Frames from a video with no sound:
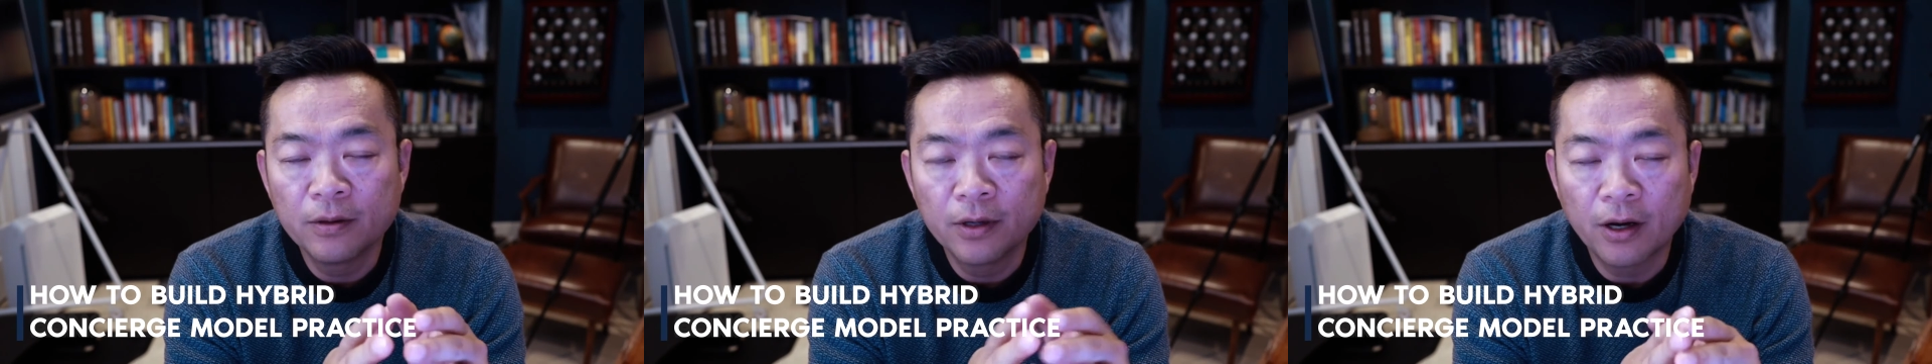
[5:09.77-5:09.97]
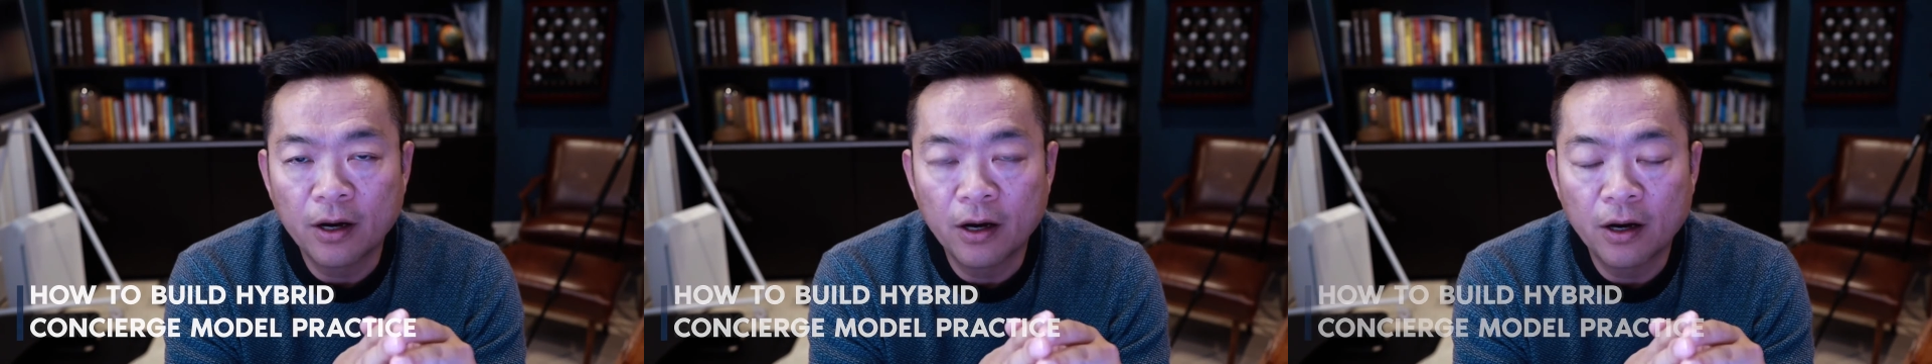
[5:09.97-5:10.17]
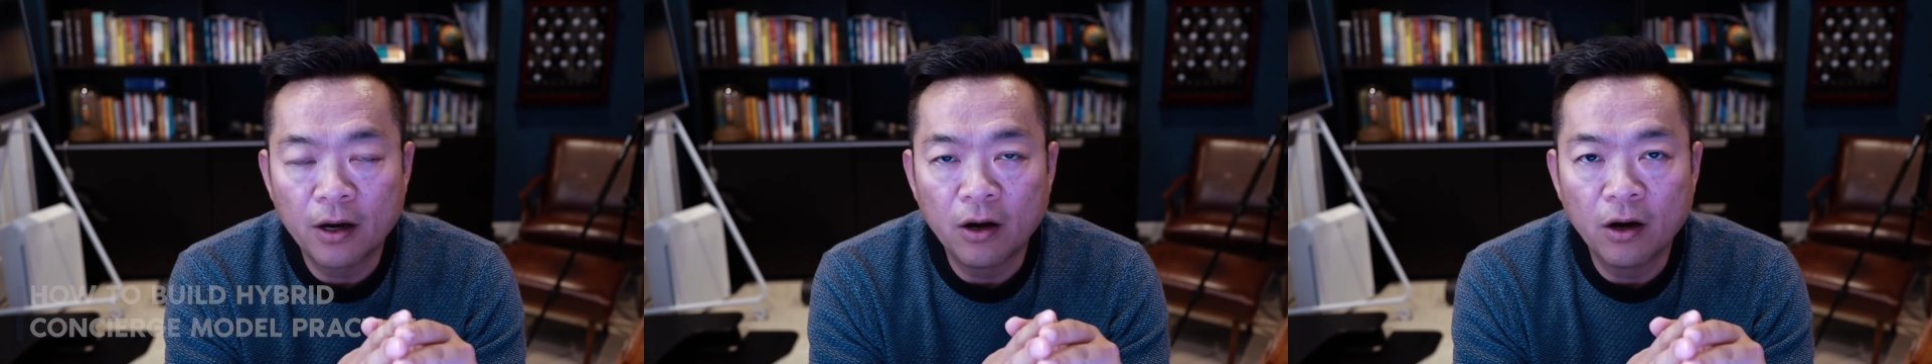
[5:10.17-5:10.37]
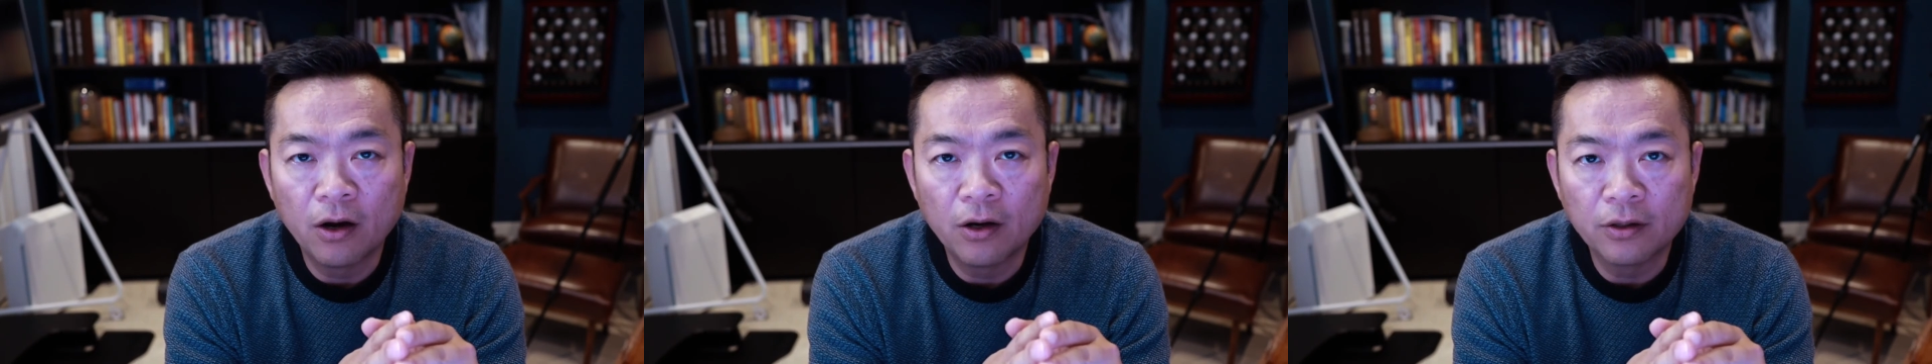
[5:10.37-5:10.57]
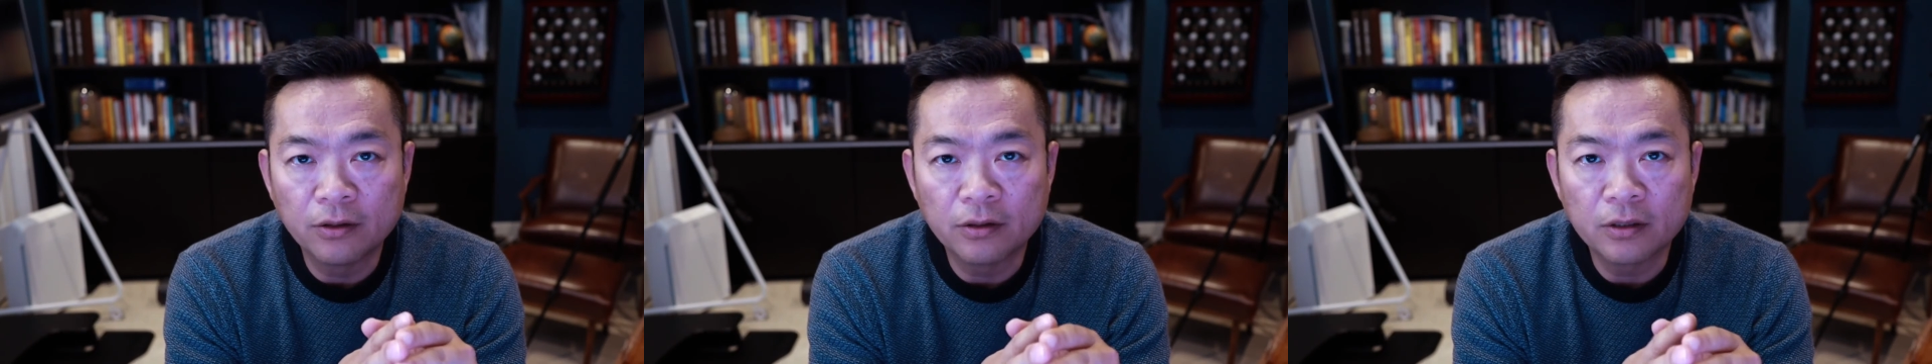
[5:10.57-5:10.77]

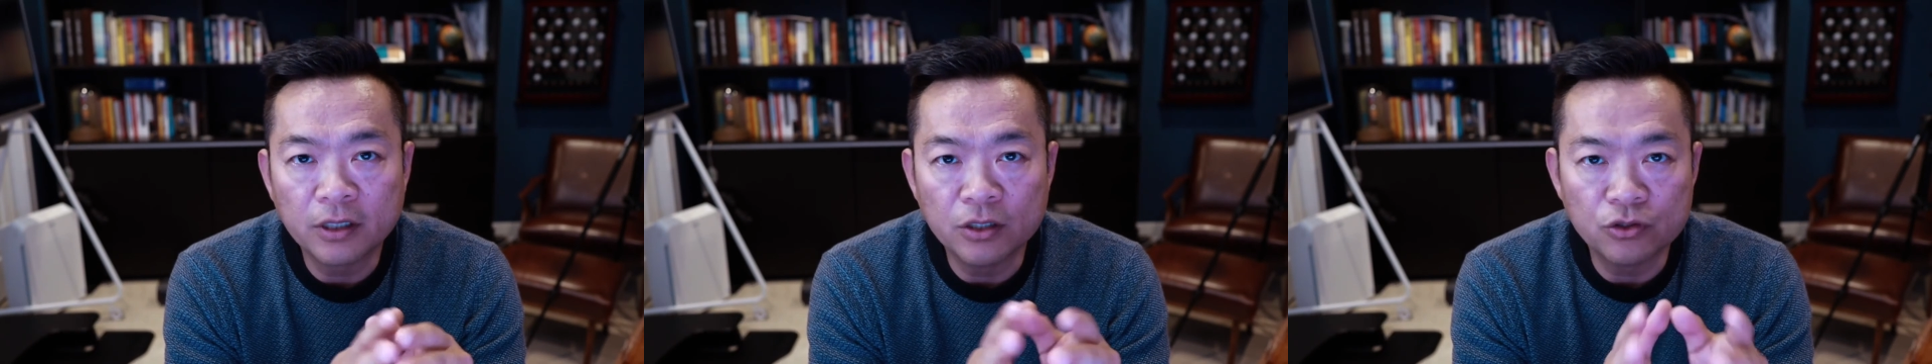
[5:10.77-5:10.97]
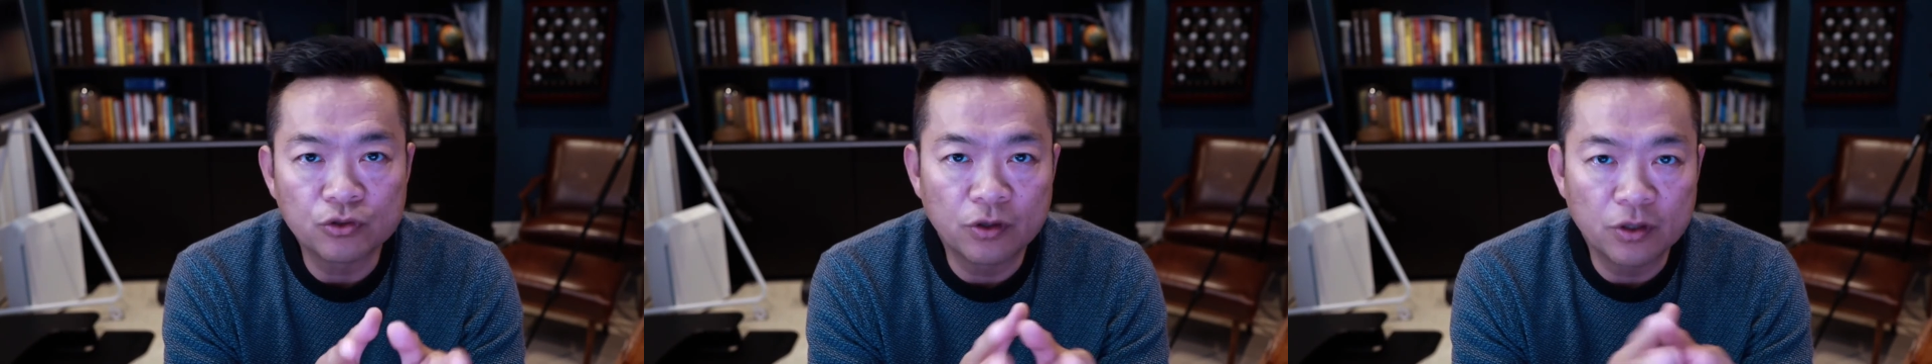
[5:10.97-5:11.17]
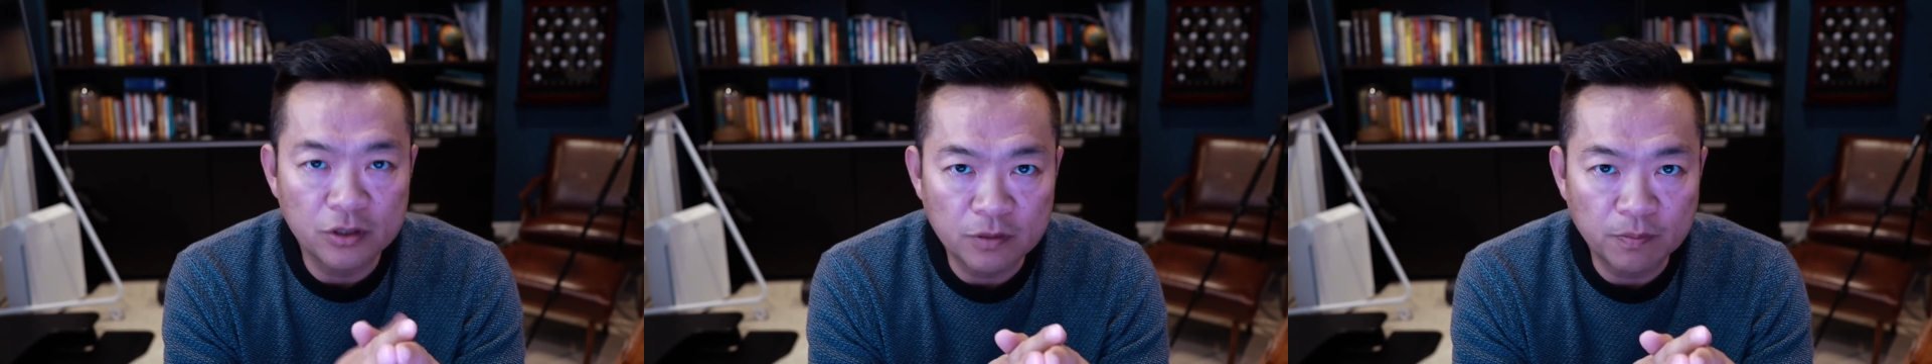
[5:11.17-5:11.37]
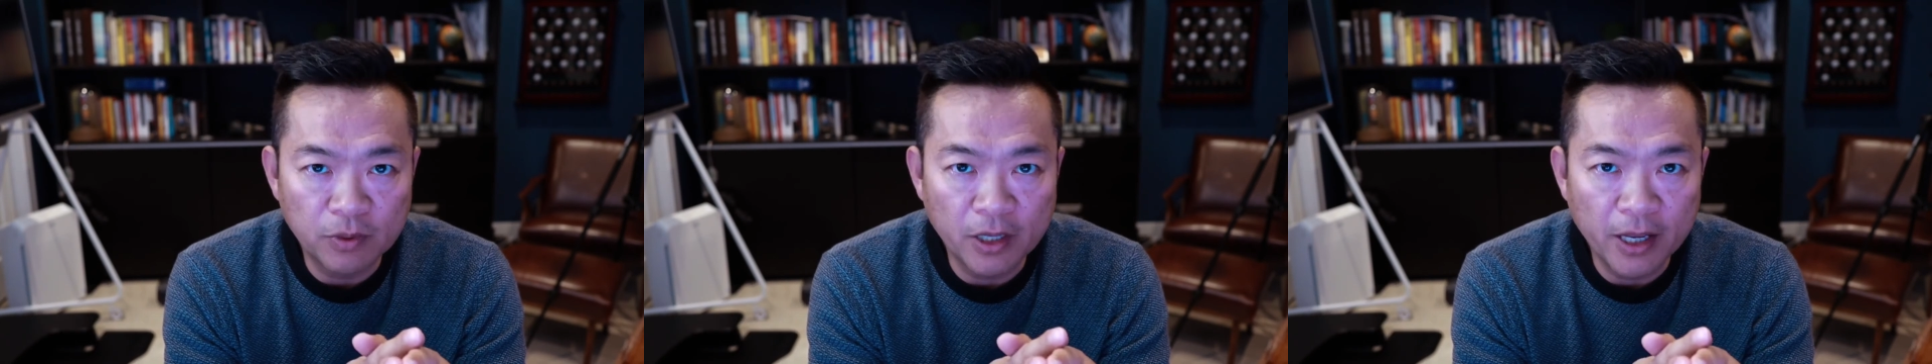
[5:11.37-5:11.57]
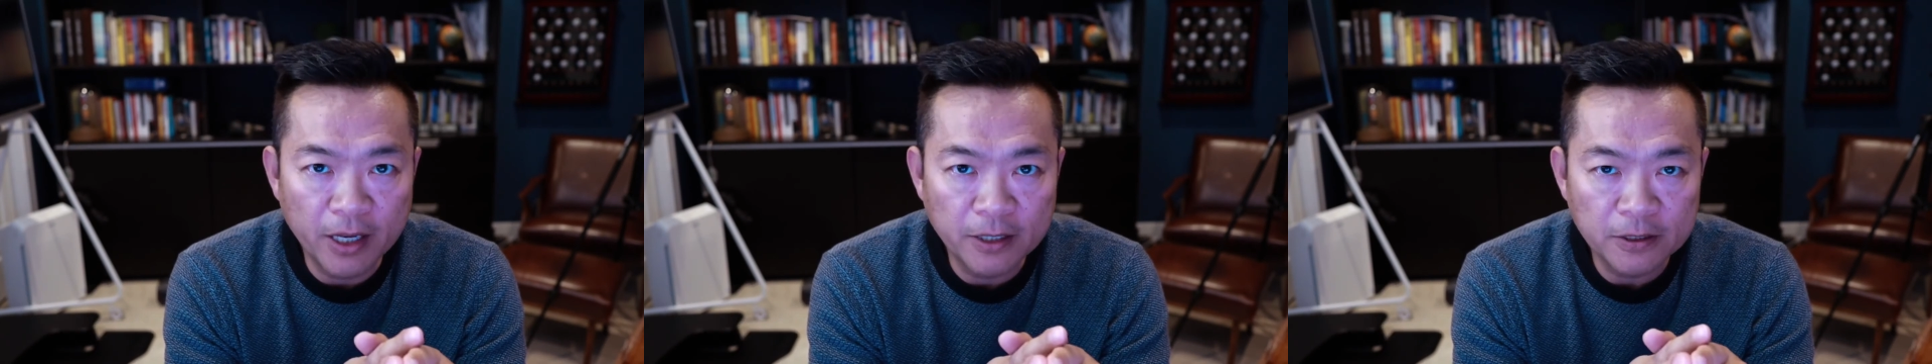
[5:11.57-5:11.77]
on insurance
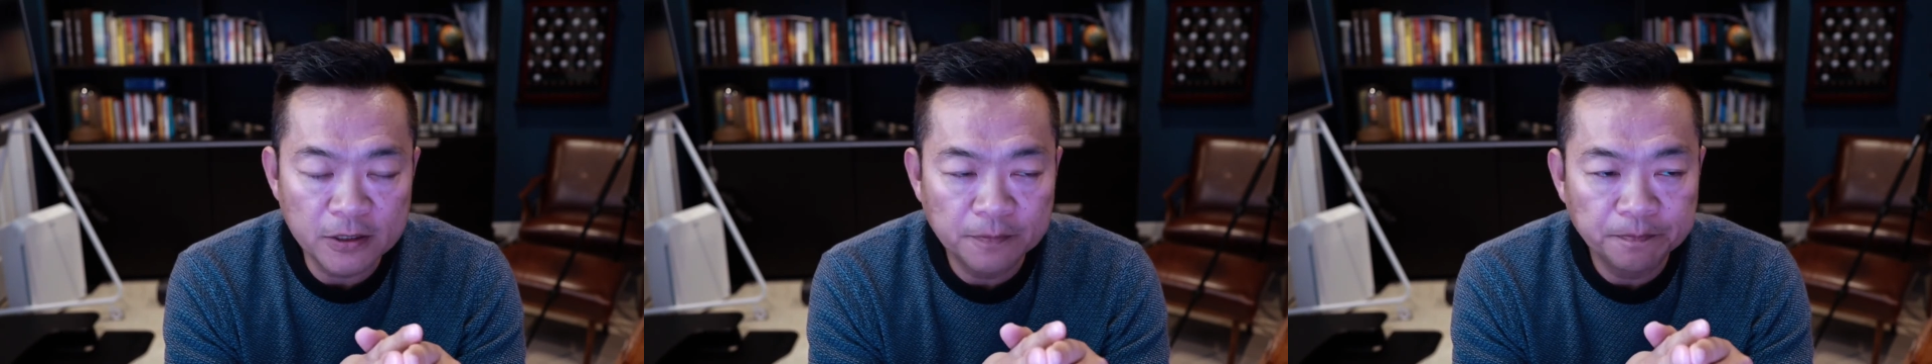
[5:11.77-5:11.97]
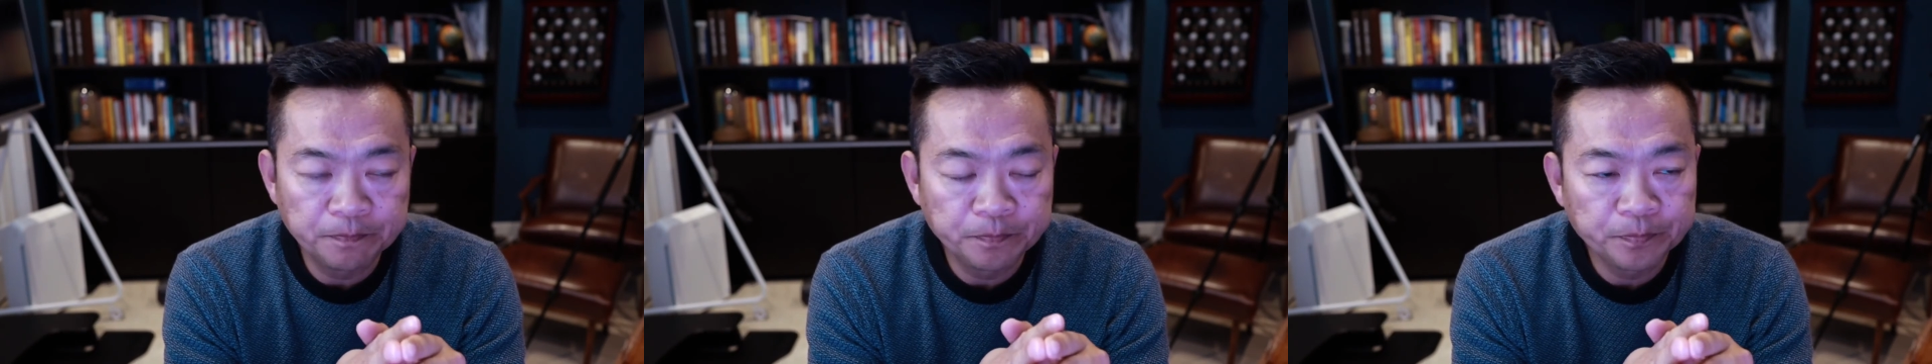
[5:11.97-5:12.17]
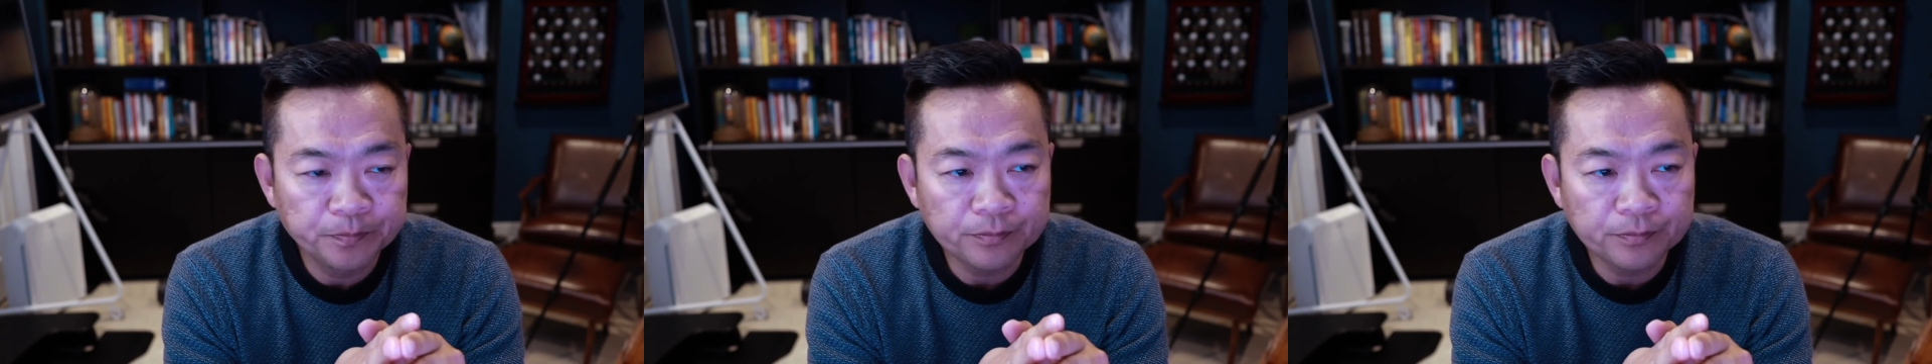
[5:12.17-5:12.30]
plans.